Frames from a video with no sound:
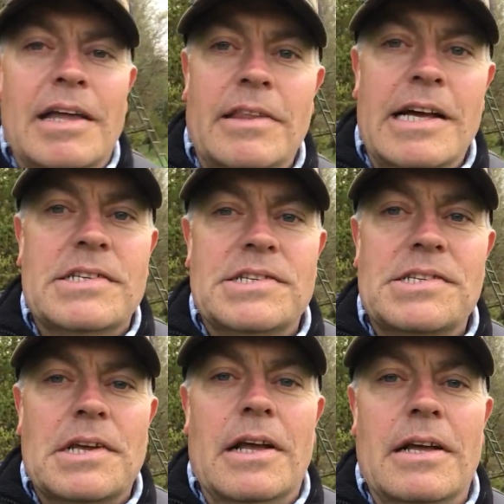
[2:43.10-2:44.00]

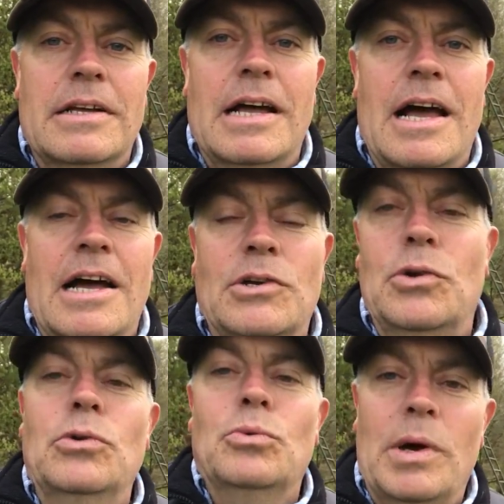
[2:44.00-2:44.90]
that's a
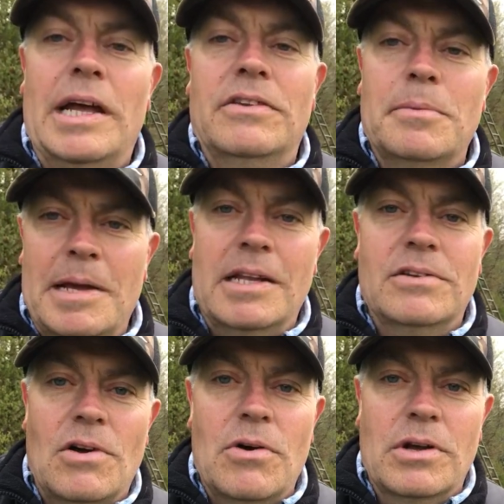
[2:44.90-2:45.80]
good way to make
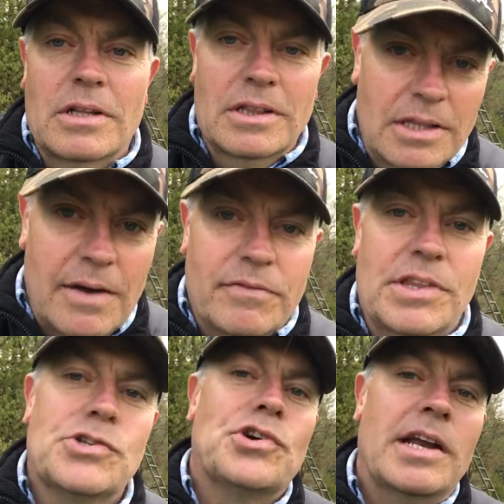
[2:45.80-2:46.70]
the dog love
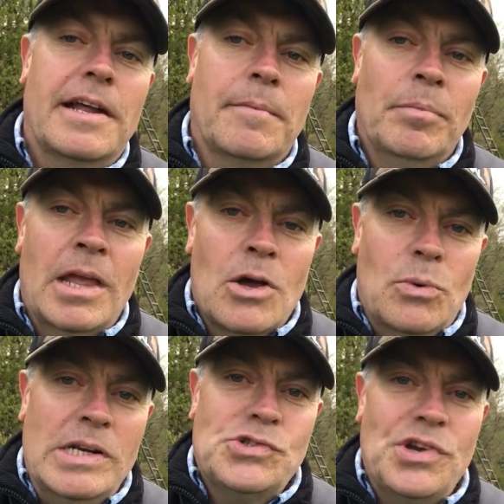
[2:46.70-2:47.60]
the training.
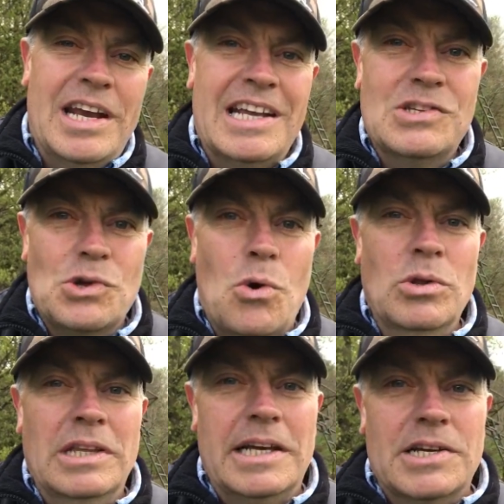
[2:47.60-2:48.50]
When training's
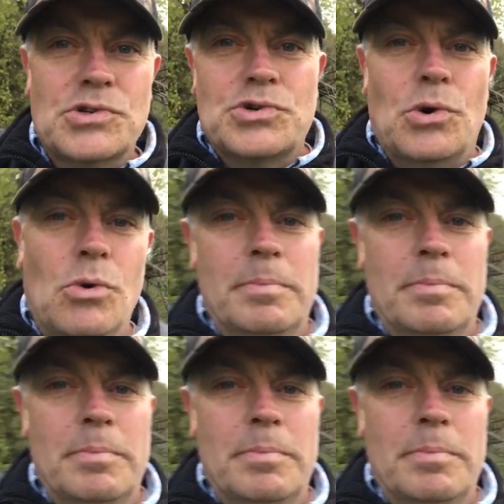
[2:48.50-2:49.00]
only control